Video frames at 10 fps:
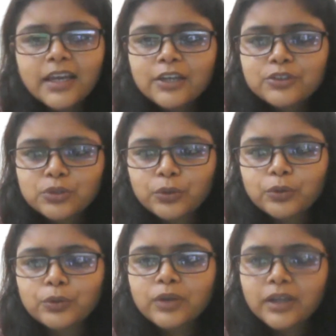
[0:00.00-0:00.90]

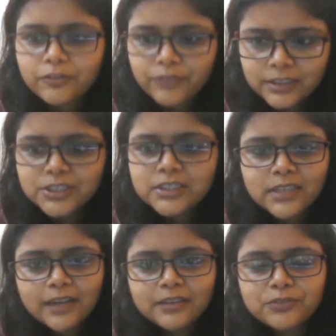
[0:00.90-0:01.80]
So when she
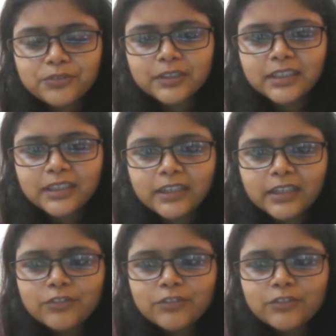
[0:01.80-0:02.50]
started working here,